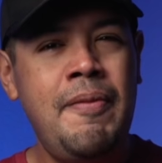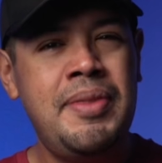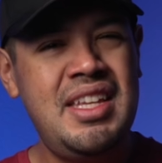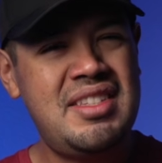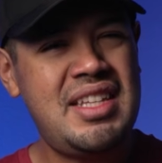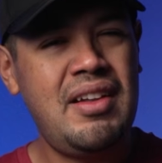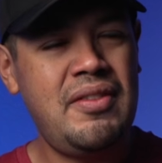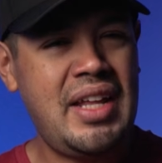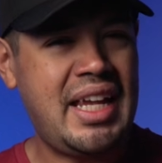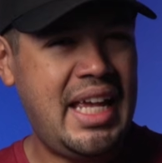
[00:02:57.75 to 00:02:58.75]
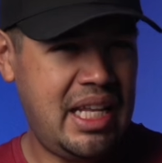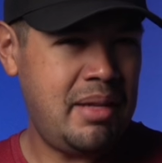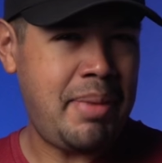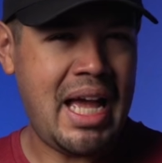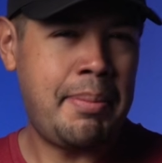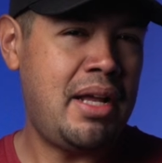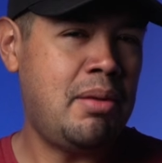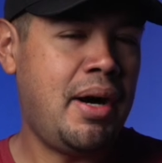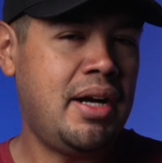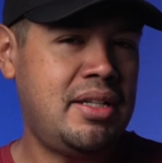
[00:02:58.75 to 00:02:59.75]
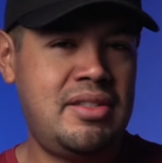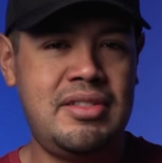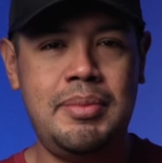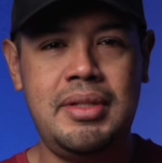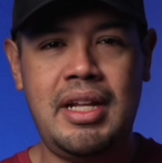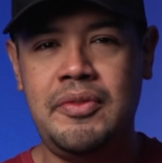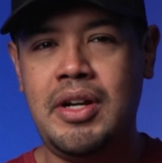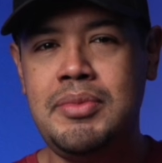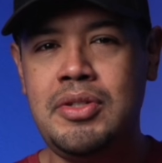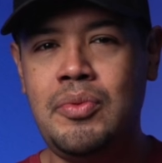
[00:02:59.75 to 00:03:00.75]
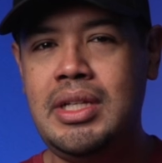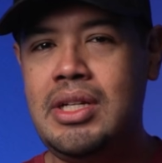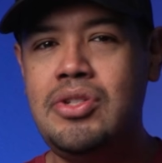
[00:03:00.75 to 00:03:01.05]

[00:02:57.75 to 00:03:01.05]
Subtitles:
These style of like hidden back panel pockets is something I've come to really